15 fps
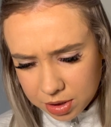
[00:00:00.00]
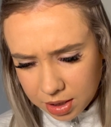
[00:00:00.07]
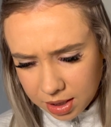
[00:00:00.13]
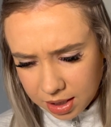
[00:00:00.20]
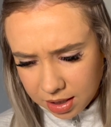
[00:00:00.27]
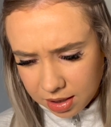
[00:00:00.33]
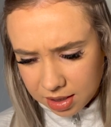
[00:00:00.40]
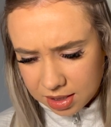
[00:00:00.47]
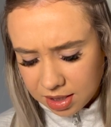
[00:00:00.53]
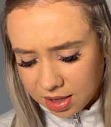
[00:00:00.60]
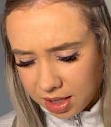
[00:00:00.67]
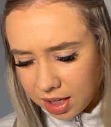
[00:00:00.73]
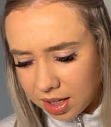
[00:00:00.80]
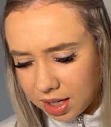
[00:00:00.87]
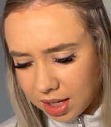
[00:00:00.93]
looking at this and
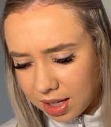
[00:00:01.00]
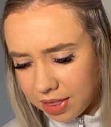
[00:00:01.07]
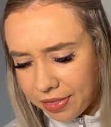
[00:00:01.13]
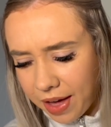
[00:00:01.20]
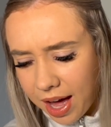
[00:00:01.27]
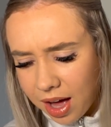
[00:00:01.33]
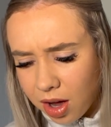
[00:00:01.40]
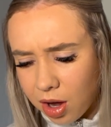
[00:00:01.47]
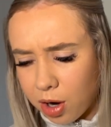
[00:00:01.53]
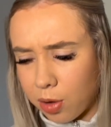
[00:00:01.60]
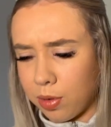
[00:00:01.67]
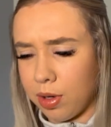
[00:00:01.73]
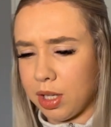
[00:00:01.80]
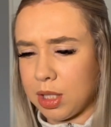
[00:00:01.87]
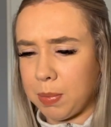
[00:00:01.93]
thinking that hole
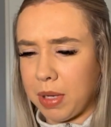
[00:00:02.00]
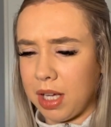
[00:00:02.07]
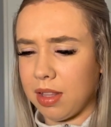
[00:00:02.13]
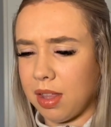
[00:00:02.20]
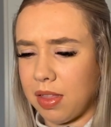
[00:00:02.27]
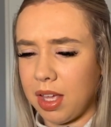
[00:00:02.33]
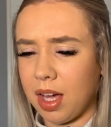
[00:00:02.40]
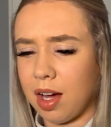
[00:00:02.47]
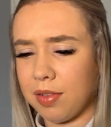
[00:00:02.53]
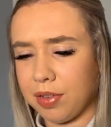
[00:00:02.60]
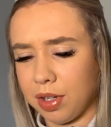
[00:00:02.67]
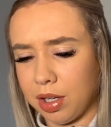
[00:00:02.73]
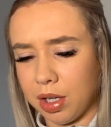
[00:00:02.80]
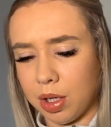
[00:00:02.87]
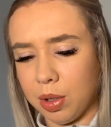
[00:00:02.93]
looks bigger than the other
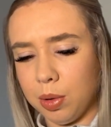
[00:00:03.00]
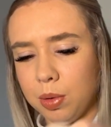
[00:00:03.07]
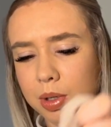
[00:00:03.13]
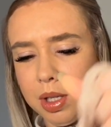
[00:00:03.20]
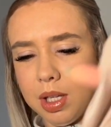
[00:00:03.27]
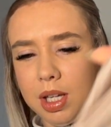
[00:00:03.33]
hole.